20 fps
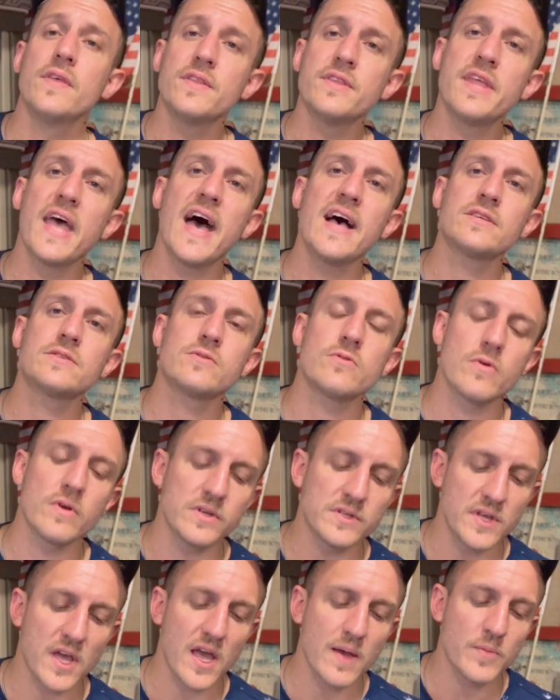The test or
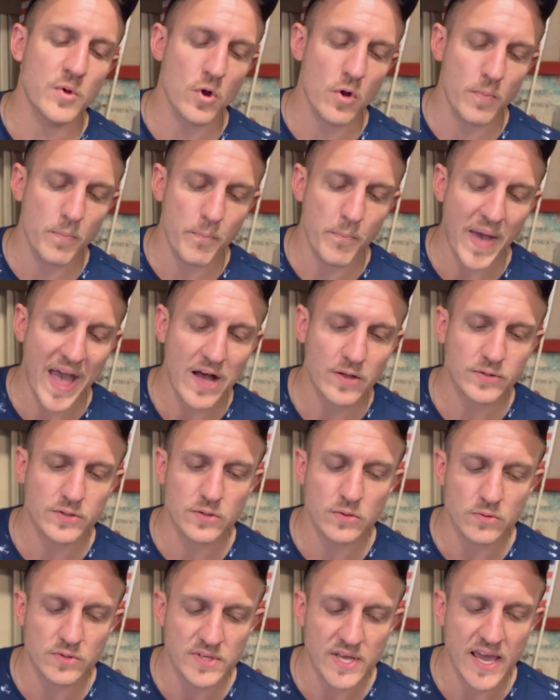exam you're about
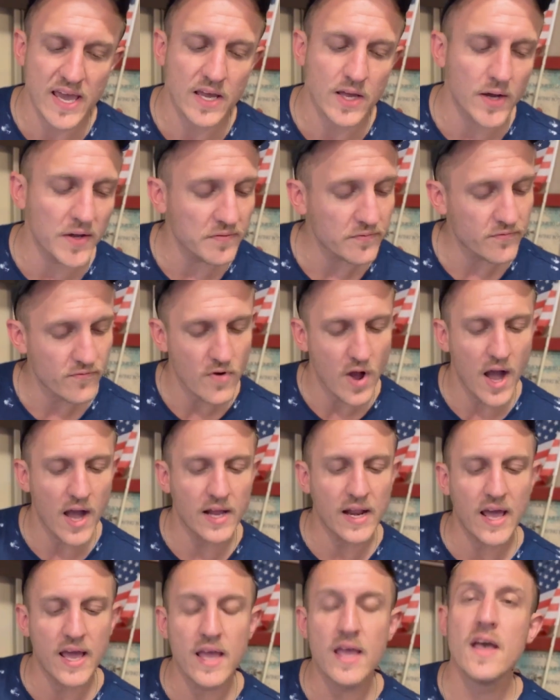to take on
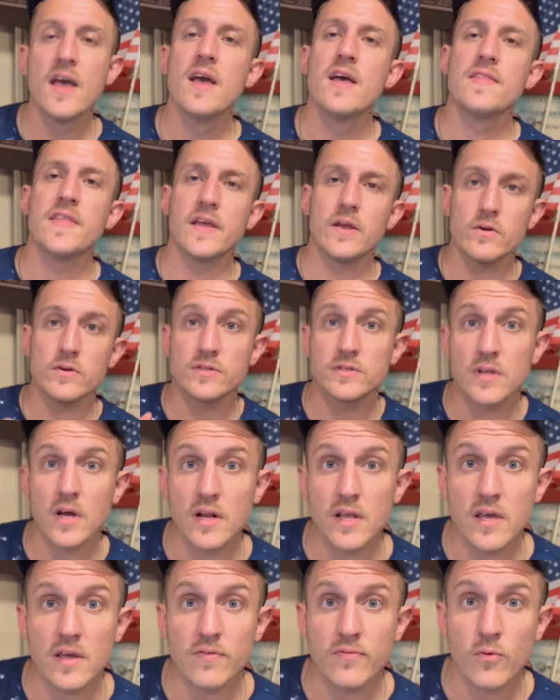Friday that you're
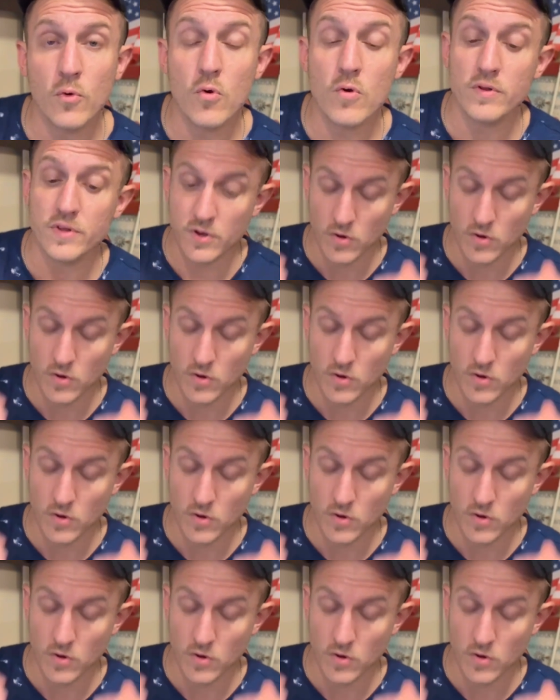studying for